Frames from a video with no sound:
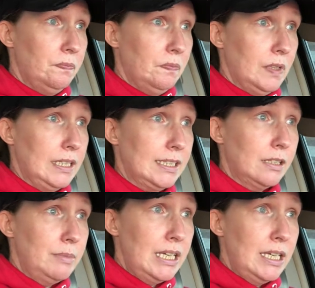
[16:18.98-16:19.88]
that's going
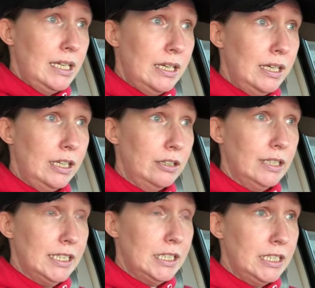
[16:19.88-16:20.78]
to be
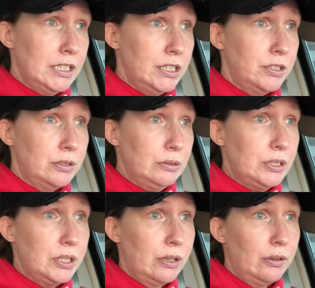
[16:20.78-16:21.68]
interesting to do.
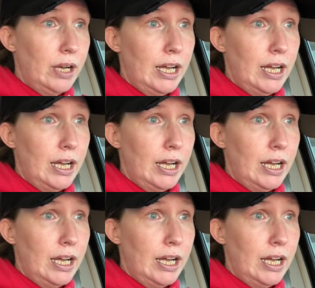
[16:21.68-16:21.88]
So